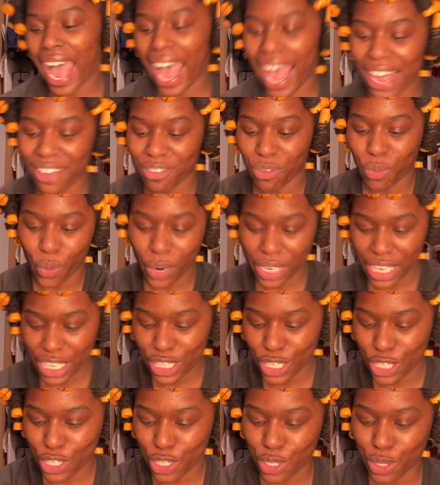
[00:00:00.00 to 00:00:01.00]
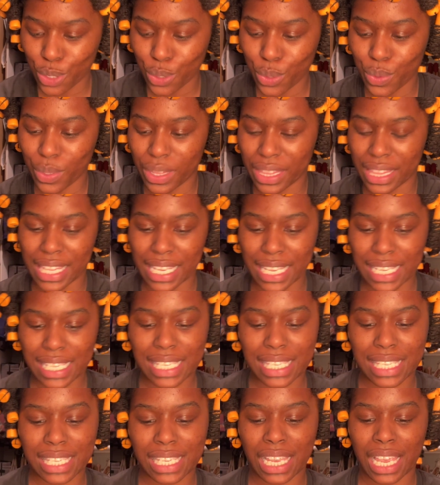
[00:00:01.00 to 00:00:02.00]
I've wanted to do
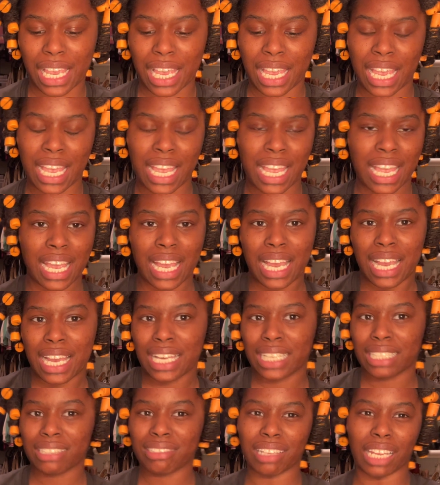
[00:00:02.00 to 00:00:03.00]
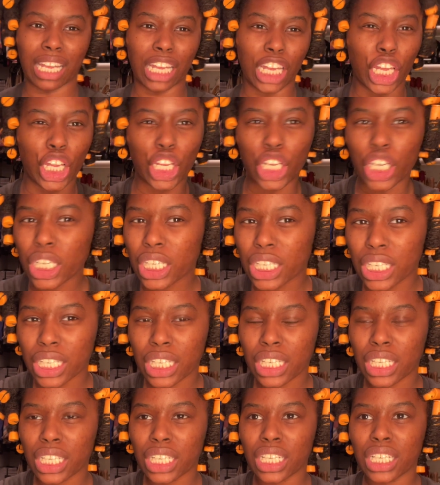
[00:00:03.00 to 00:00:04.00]
this
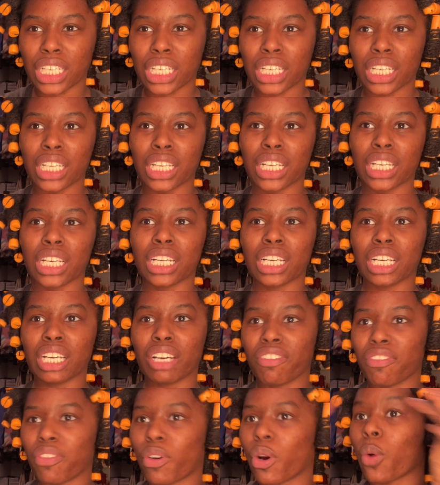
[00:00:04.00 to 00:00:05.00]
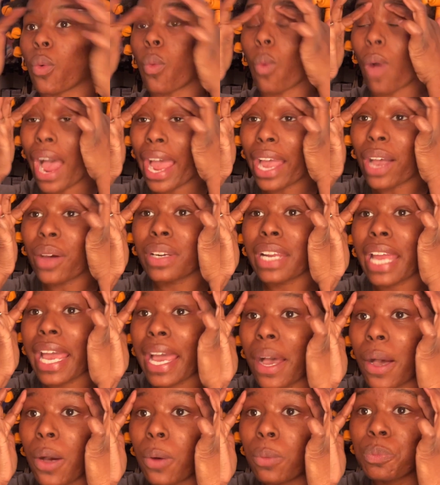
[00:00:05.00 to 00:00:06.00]
look for a while
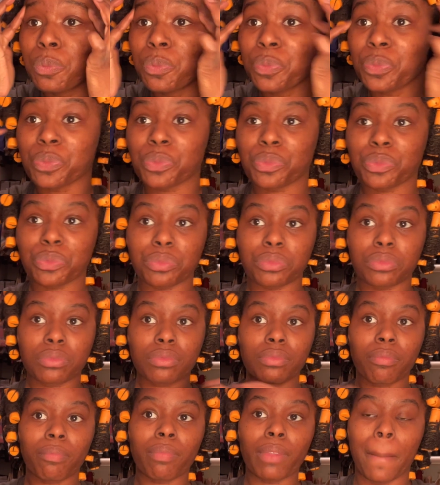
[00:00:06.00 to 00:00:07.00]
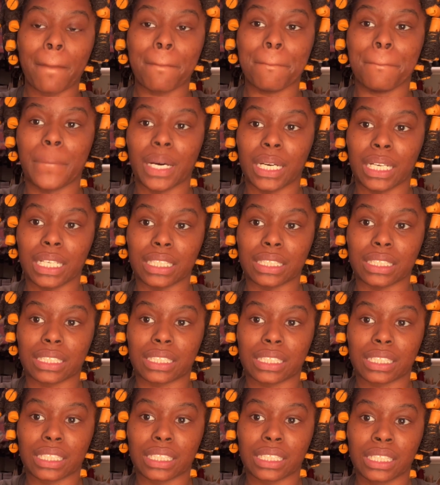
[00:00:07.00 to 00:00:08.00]
now, but
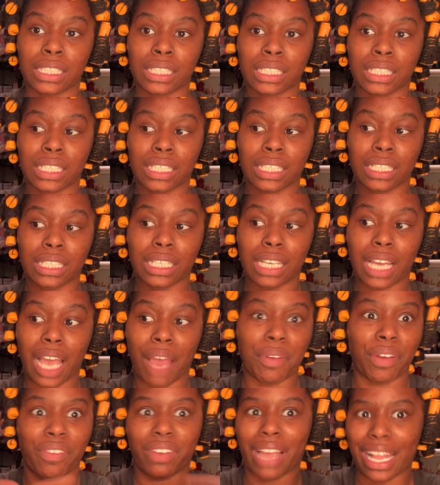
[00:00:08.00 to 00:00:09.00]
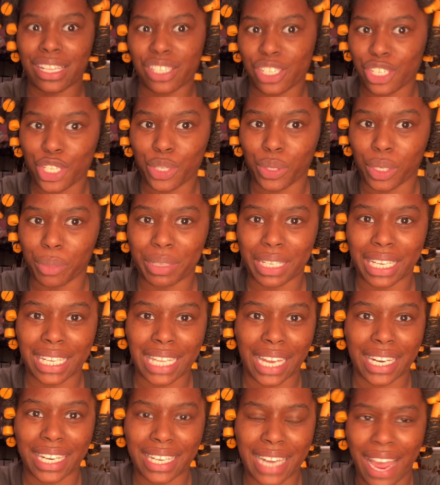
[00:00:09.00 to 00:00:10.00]
I've never gotten to do it because
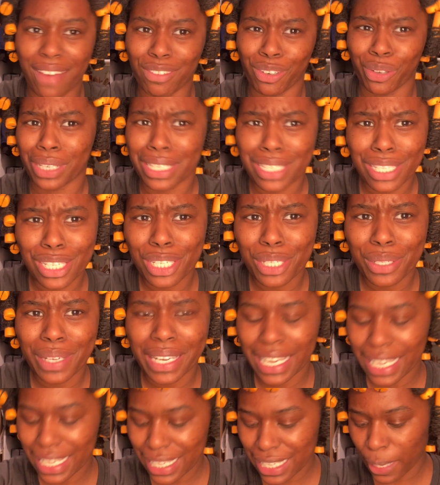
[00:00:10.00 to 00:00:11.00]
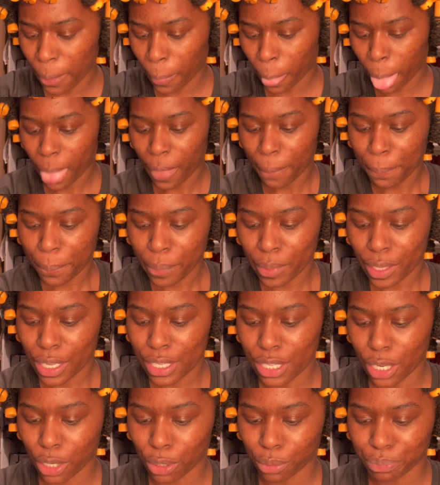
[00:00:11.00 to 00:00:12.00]
I didn't have a reason to, I guess.
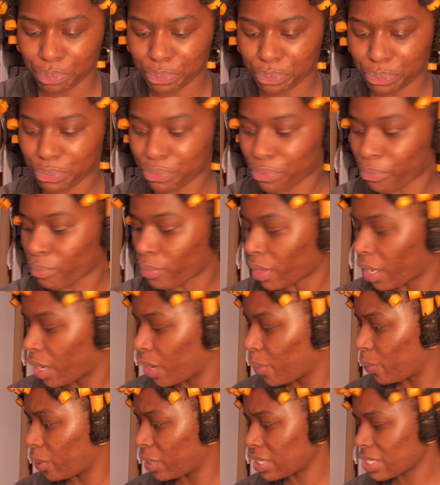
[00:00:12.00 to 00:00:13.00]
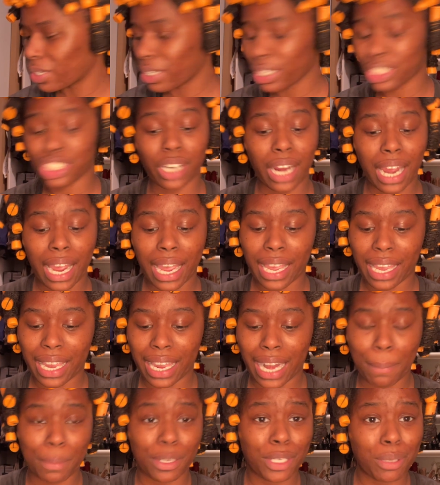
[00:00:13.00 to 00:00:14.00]
So we're just gonna try,
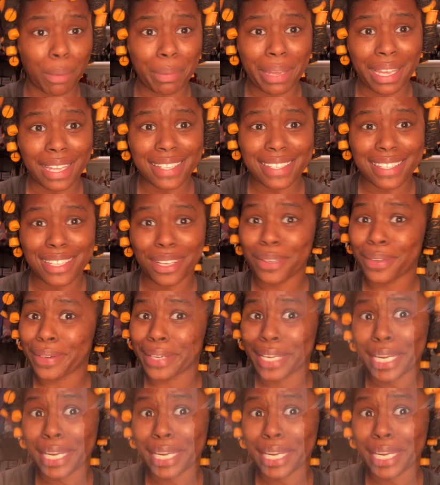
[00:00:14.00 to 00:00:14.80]
and I'm gonna do my best. So